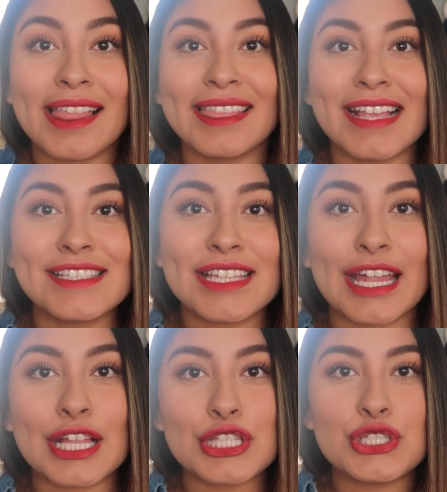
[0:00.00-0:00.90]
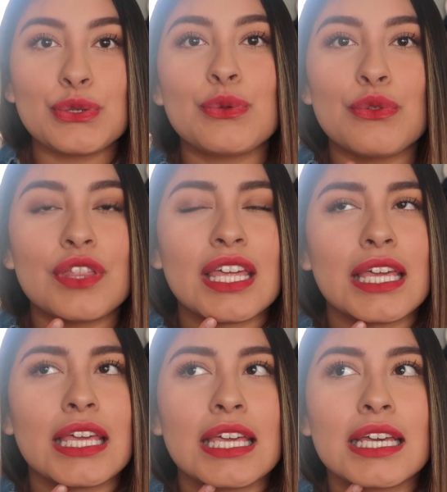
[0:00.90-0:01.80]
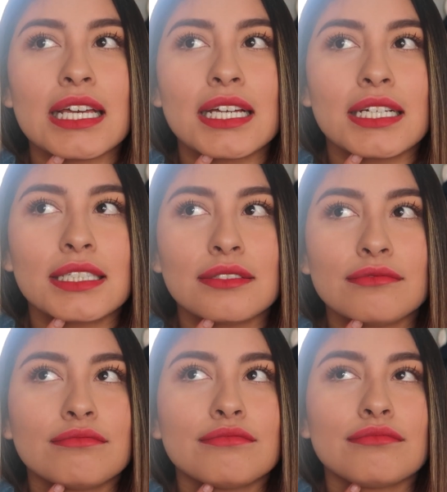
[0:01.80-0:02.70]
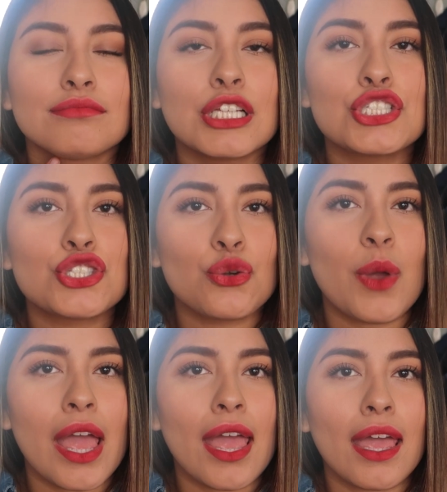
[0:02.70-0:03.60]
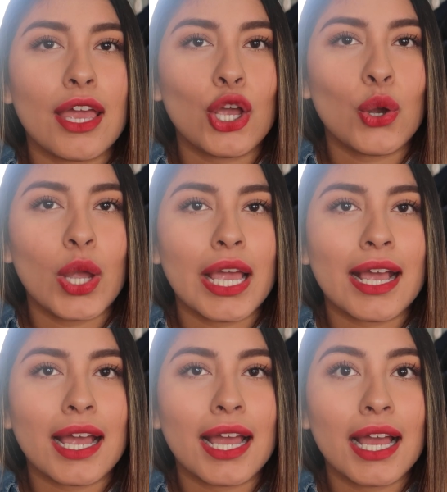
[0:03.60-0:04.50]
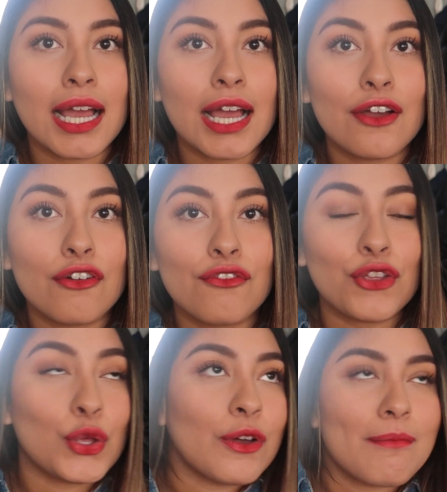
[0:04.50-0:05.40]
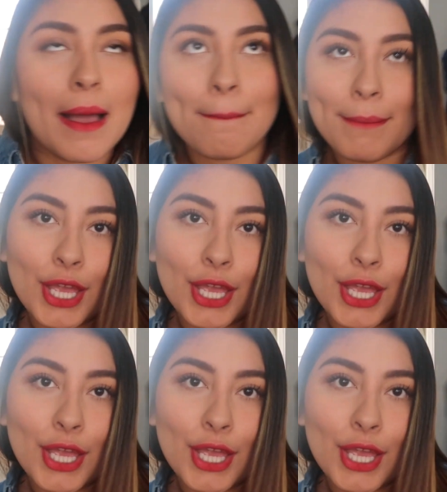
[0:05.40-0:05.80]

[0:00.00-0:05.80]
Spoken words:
Let's get into the let's do a quick view of my